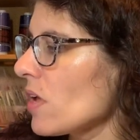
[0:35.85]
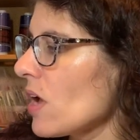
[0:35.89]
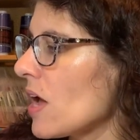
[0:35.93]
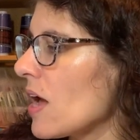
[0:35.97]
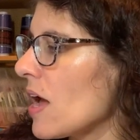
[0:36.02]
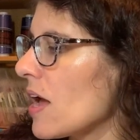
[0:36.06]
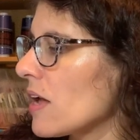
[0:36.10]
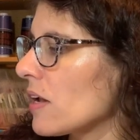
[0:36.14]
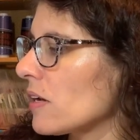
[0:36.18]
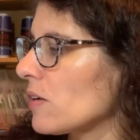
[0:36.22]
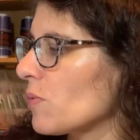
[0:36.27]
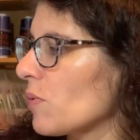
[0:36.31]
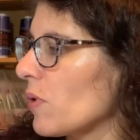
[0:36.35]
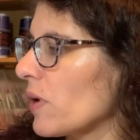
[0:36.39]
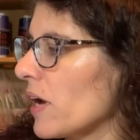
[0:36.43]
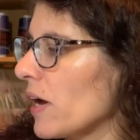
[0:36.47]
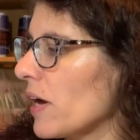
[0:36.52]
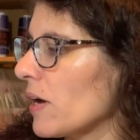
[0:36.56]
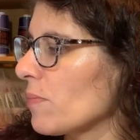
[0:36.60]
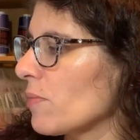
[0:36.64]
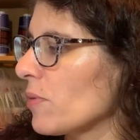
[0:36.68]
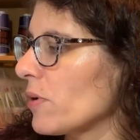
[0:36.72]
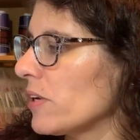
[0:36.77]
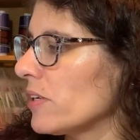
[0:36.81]
And what
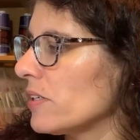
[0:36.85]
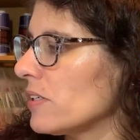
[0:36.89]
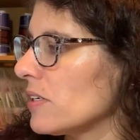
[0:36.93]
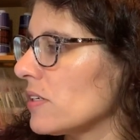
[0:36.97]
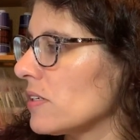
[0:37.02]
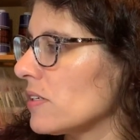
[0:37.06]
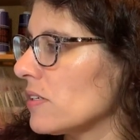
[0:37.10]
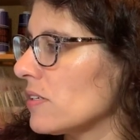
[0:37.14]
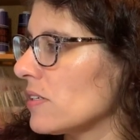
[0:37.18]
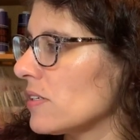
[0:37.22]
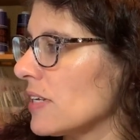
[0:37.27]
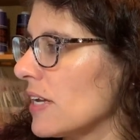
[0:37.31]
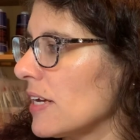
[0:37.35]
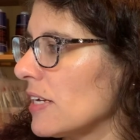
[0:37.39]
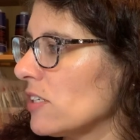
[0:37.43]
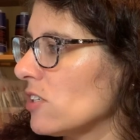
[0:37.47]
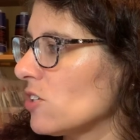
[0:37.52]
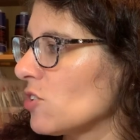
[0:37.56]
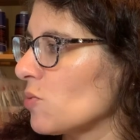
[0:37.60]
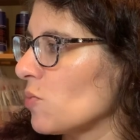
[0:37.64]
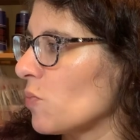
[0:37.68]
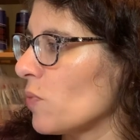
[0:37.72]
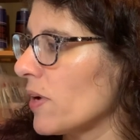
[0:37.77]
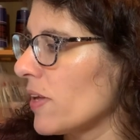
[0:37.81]
I'm going to
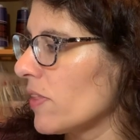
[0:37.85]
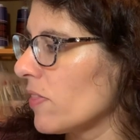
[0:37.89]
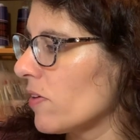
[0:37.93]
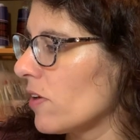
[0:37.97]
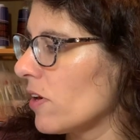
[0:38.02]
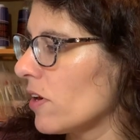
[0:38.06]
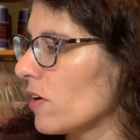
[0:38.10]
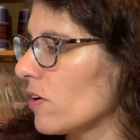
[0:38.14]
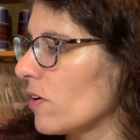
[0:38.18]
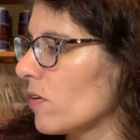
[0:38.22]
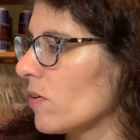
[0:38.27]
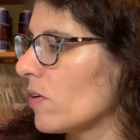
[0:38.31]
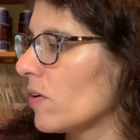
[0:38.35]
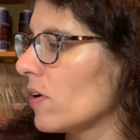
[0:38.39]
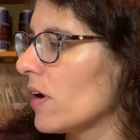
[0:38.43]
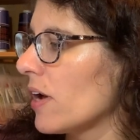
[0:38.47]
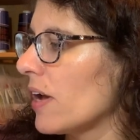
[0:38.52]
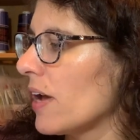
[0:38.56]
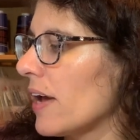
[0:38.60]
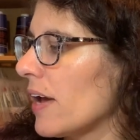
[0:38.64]
stitch with you,